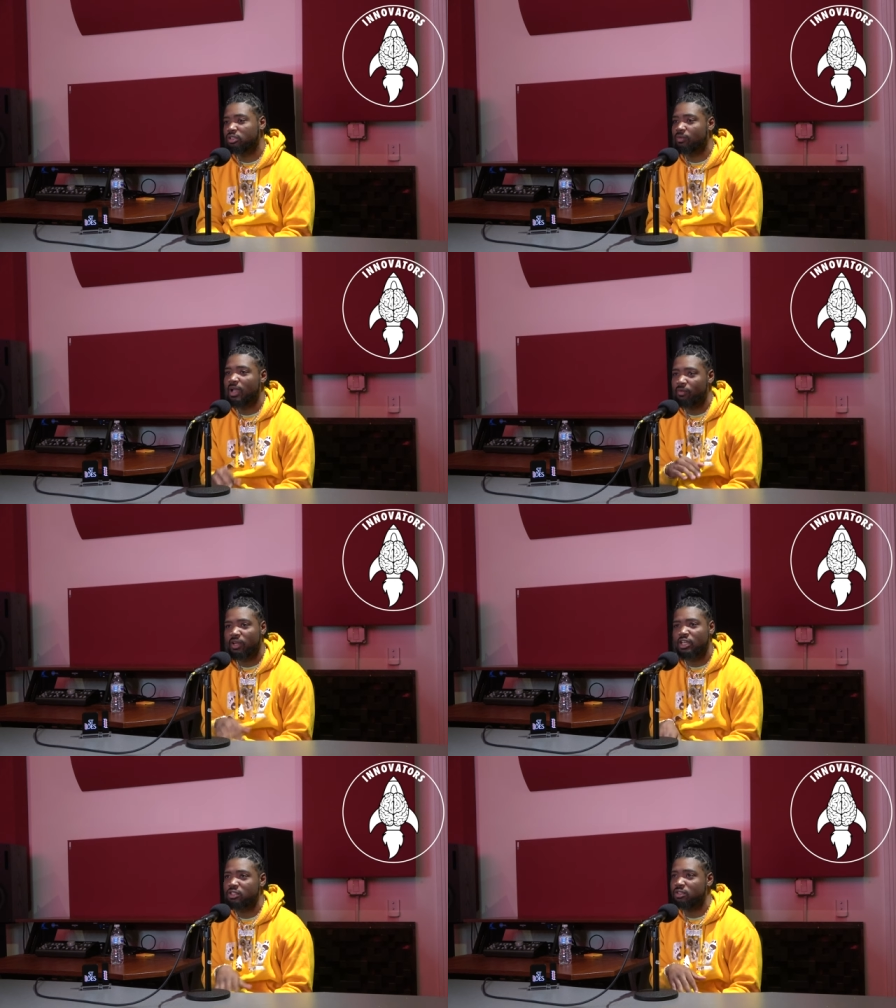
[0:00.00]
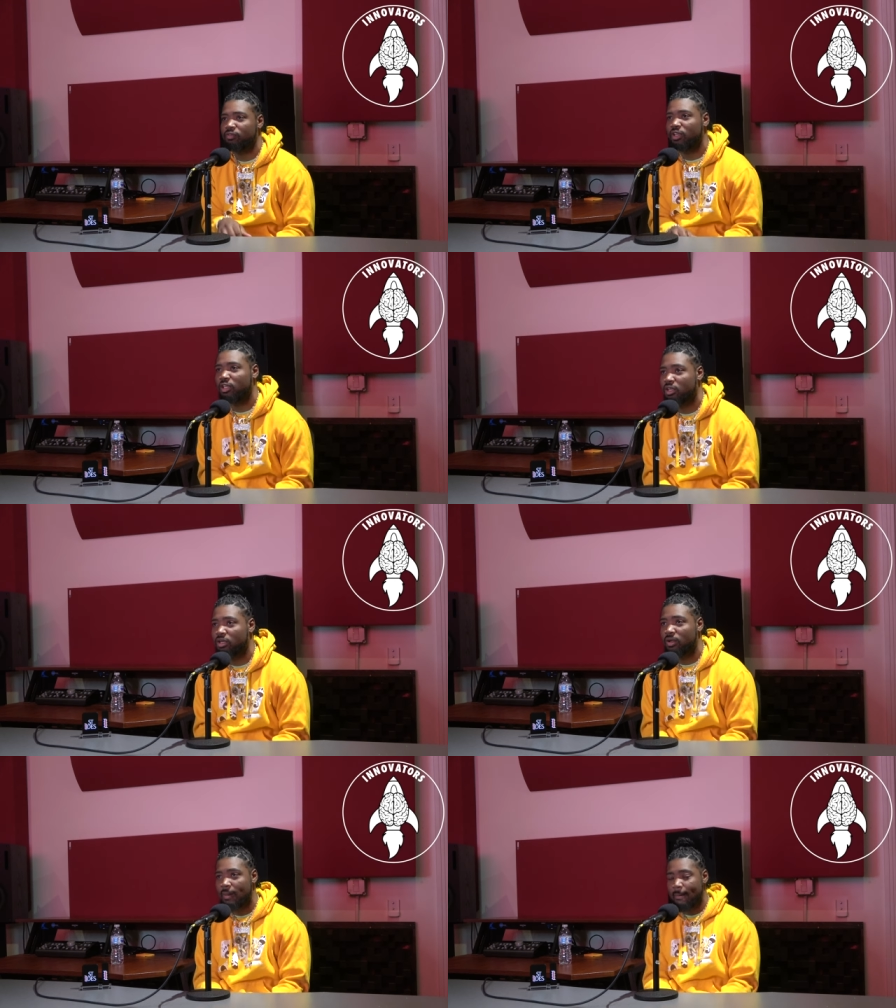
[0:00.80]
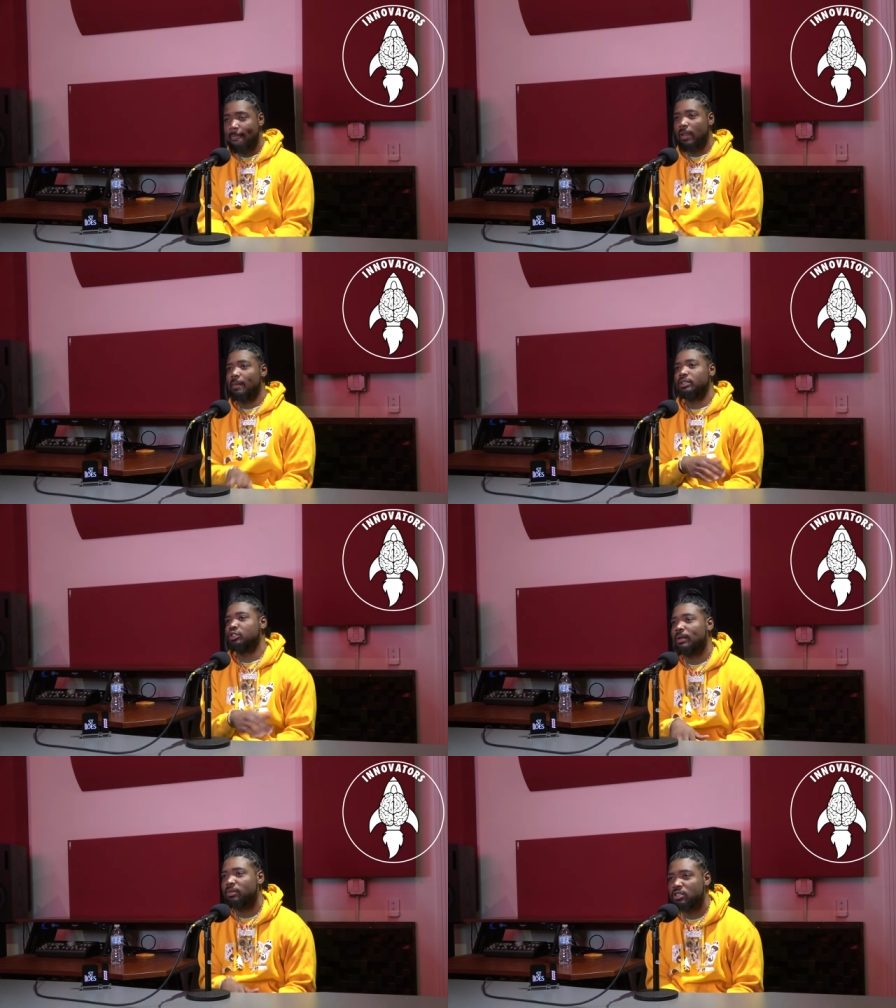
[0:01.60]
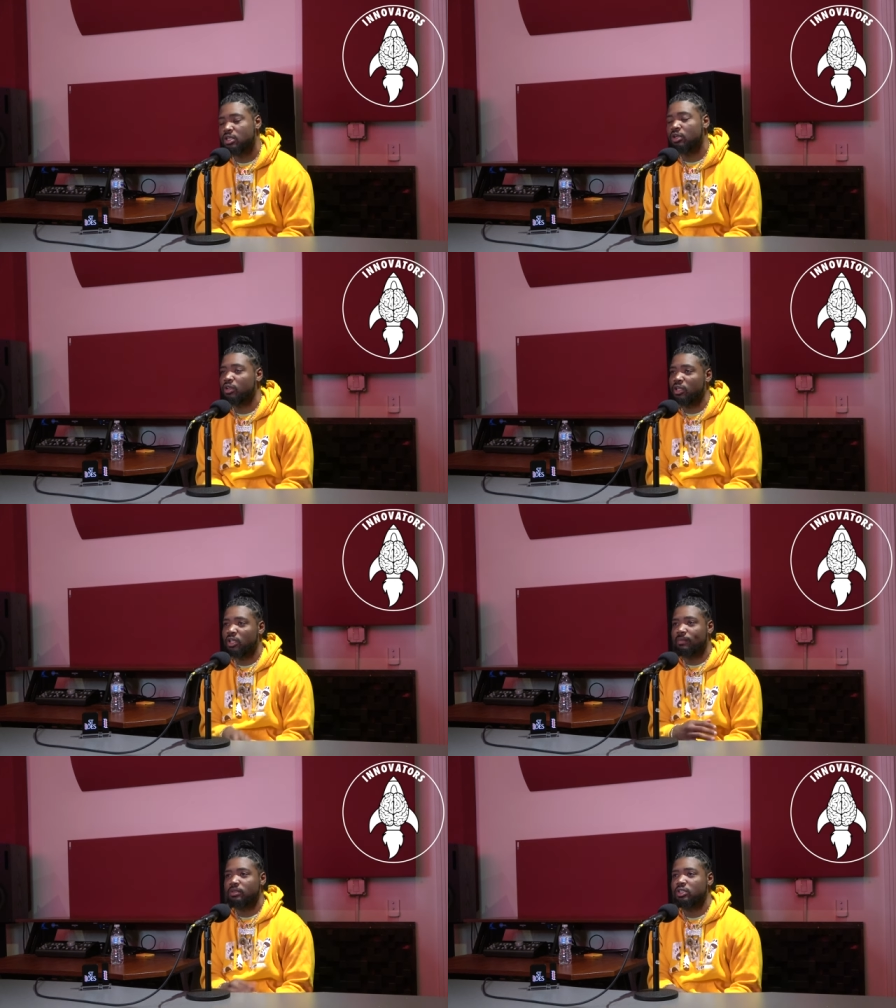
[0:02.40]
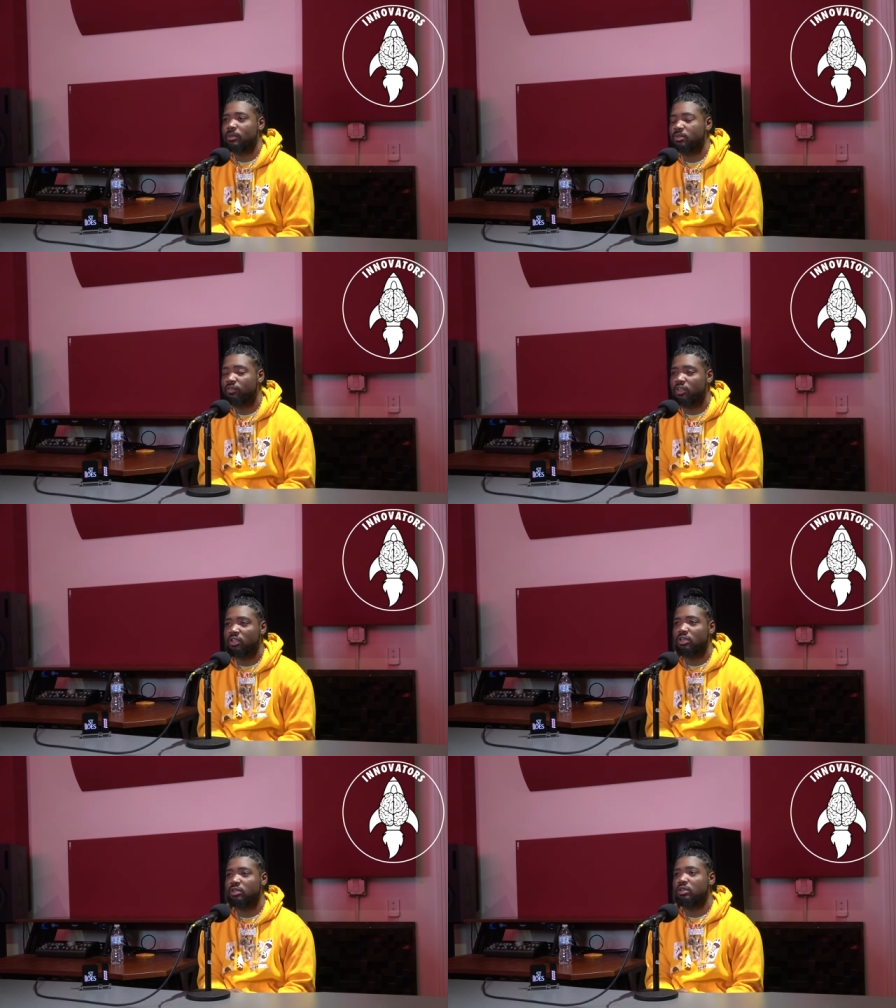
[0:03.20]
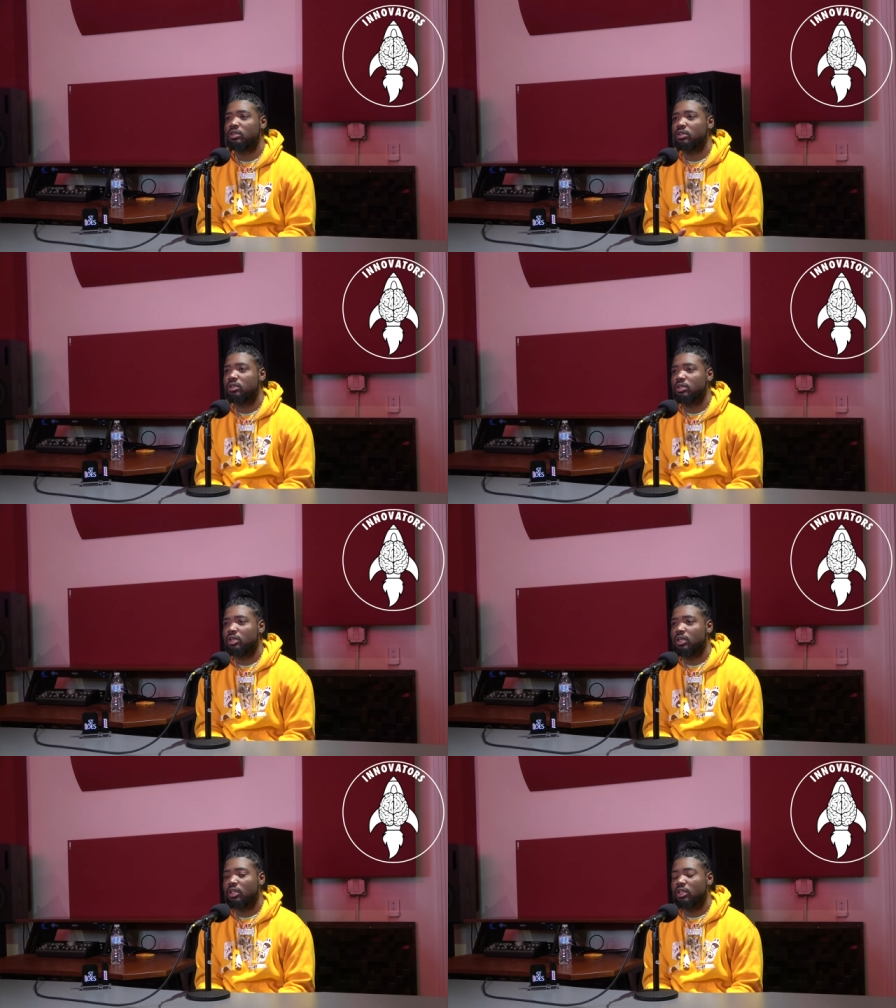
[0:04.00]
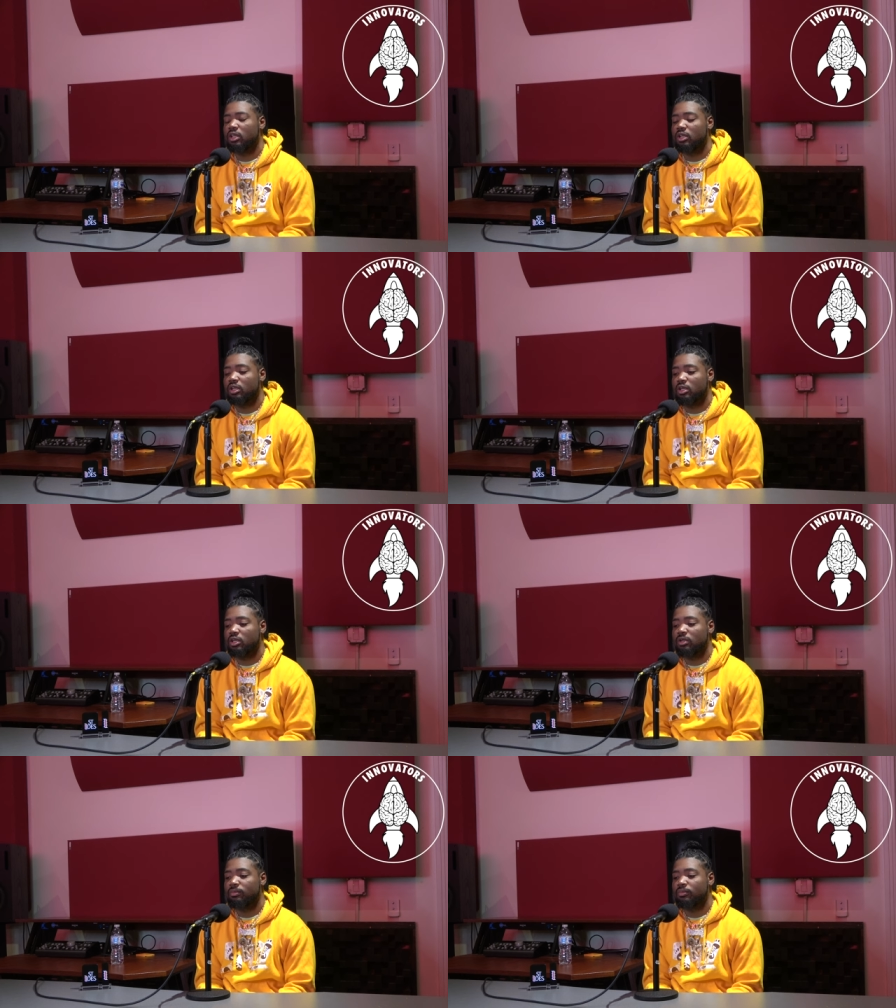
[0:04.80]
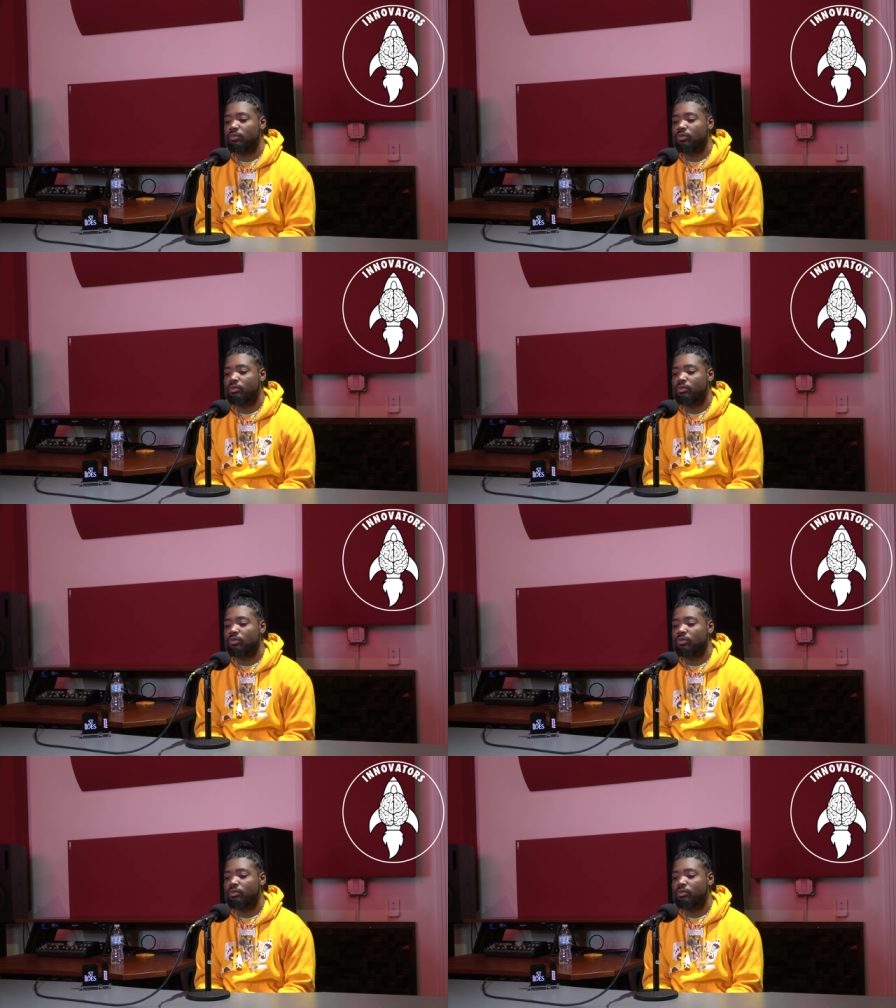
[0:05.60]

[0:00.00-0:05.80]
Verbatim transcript: So right when I shoot the video, I'm gonna drop the song and then I'm gonna drop the video. Yeah. And then um,